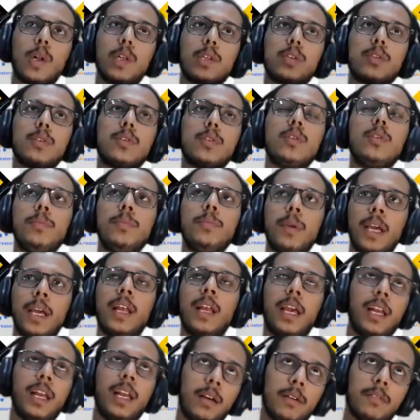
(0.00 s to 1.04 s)
it's
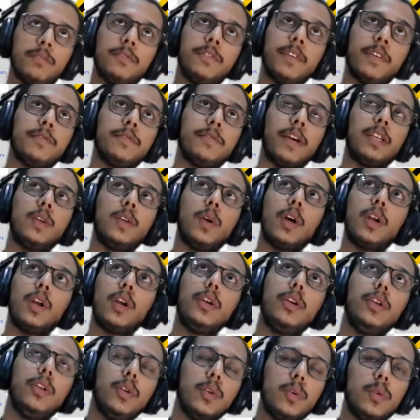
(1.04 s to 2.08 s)
also in, in a
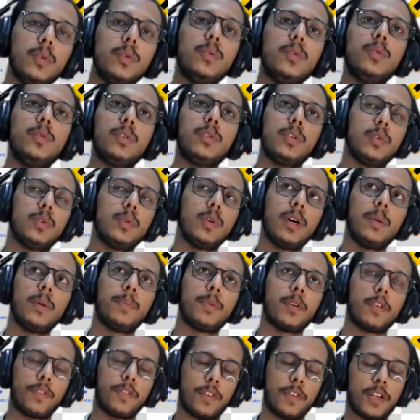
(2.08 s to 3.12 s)
when you are new
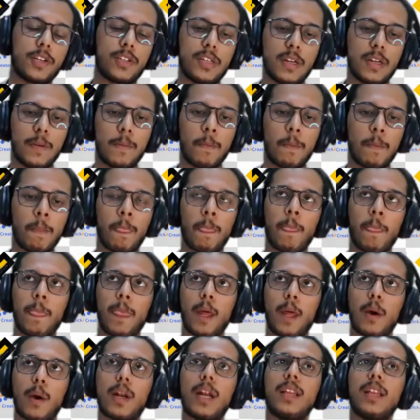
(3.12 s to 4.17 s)
to a profession,
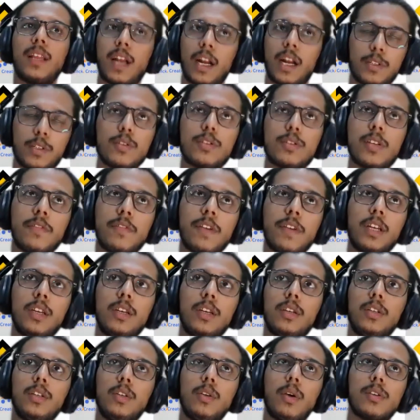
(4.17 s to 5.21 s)
or rather, I should
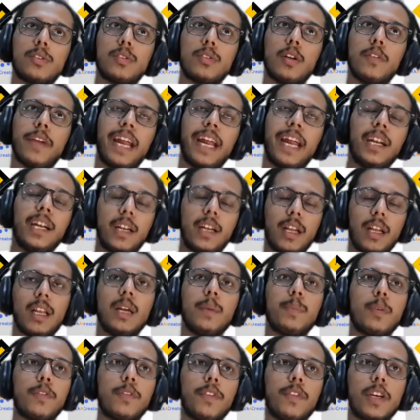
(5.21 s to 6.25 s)
say, when you're sort of
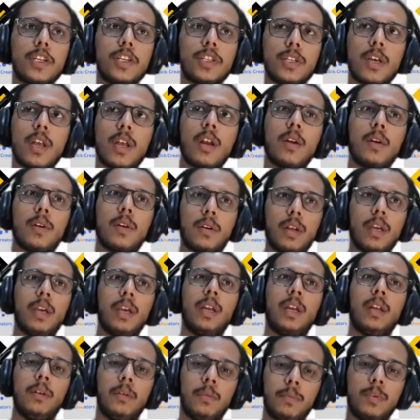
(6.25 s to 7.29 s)
entering a
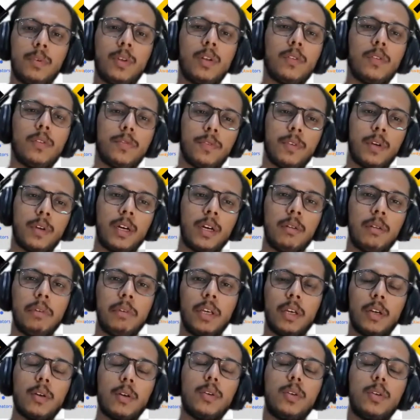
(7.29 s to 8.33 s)
profession in a you know
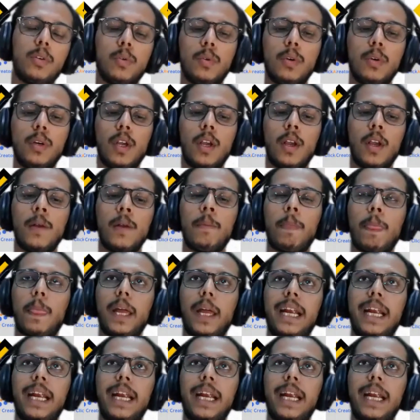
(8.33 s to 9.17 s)
a year or two,